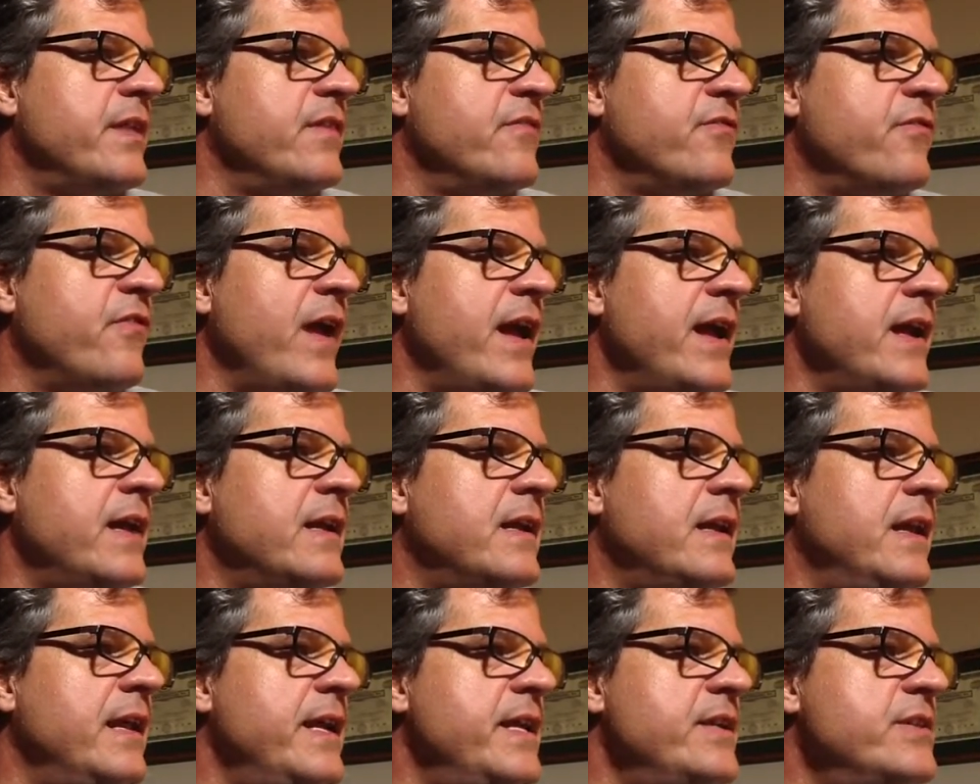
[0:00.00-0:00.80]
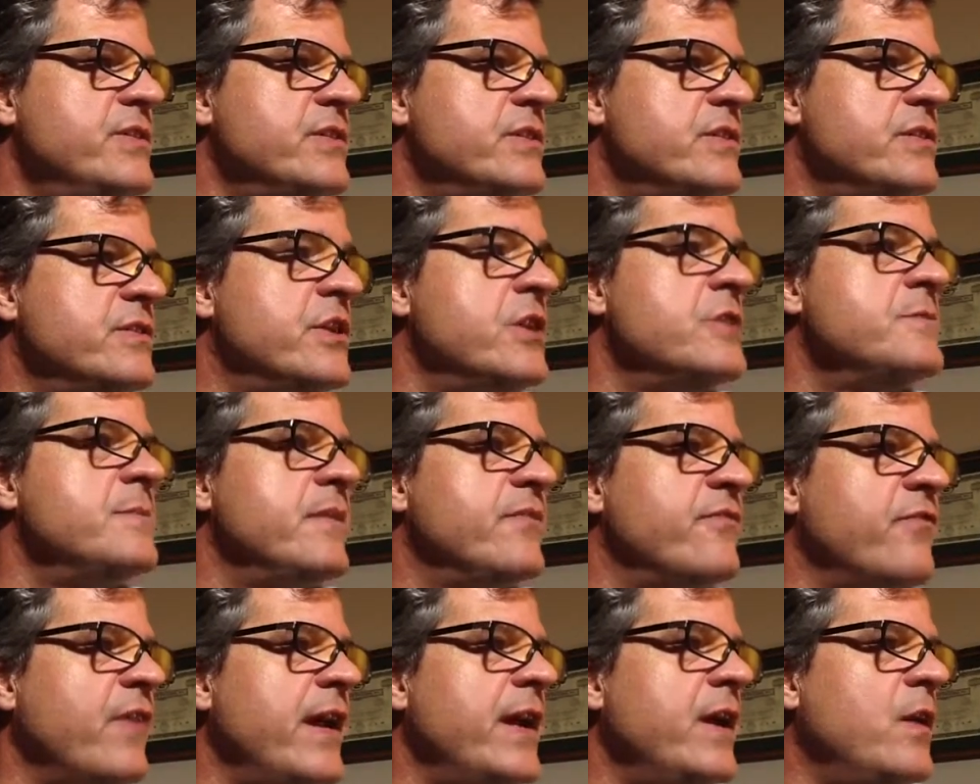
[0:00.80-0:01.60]
Frank
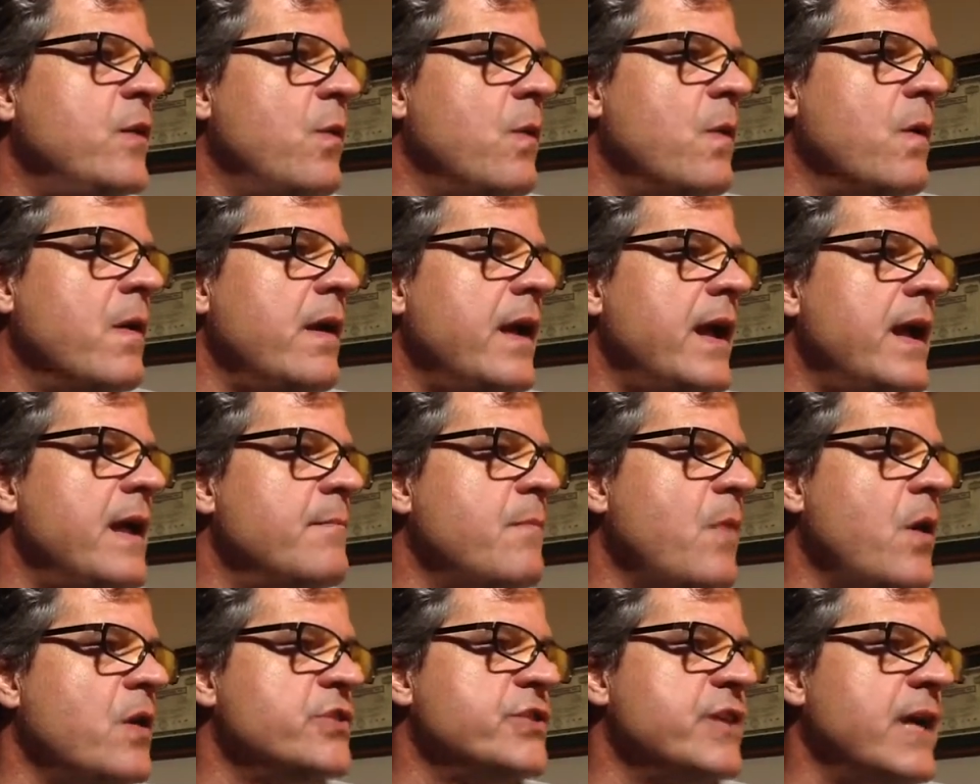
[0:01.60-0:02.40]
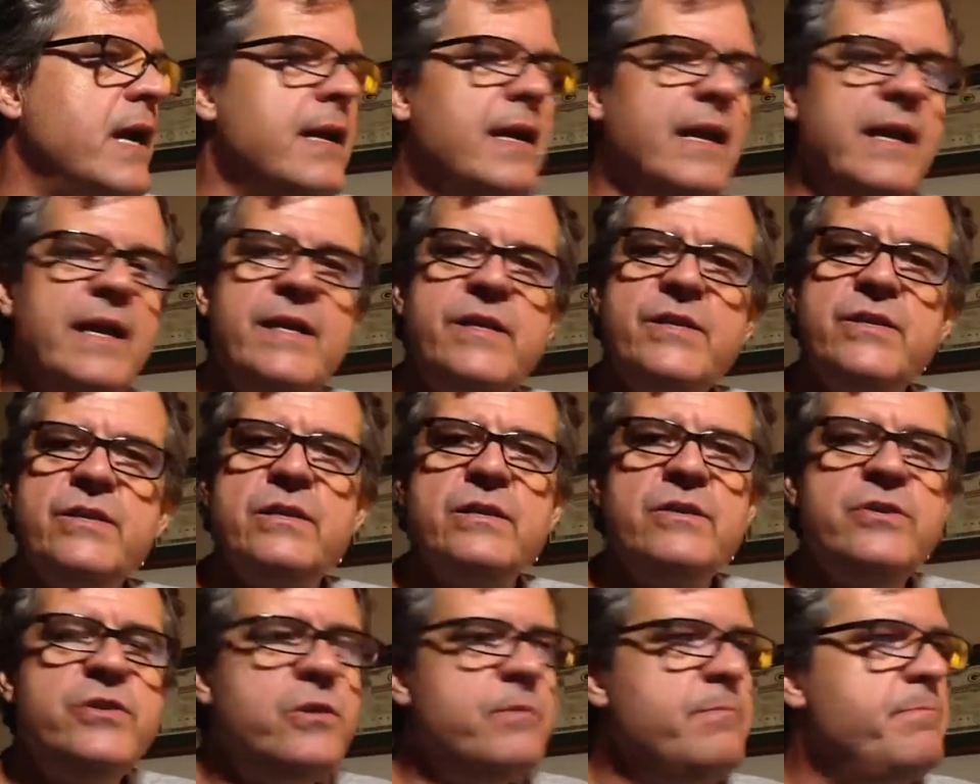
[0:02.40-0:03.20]
Gore and Marshawn Lynch,
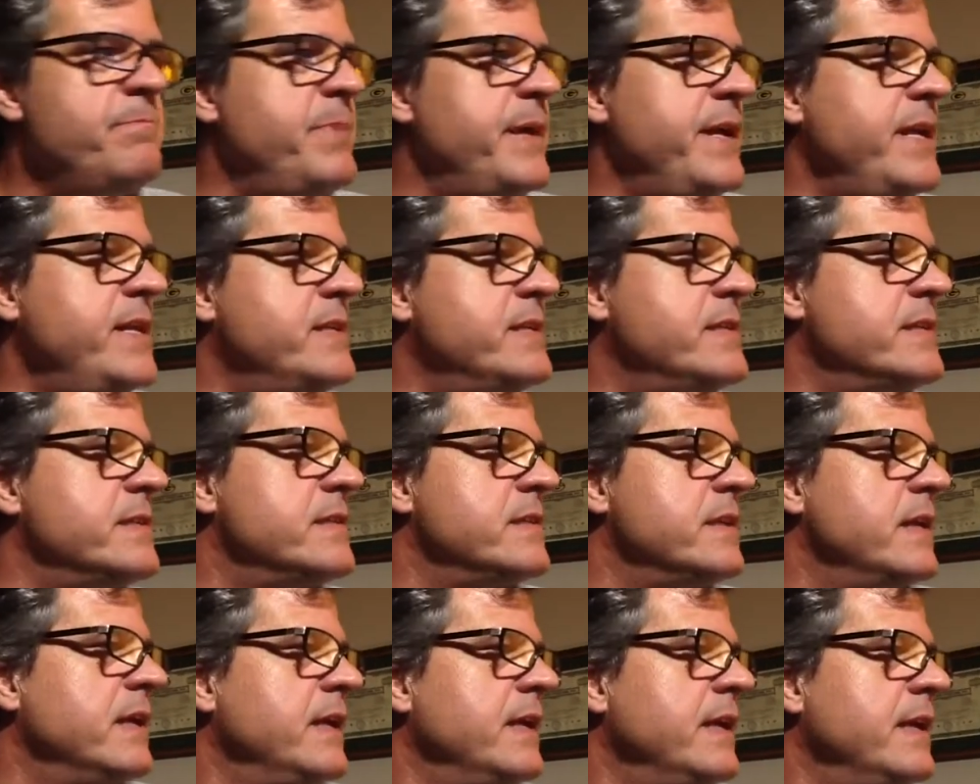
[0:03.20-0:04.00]
2 beasts.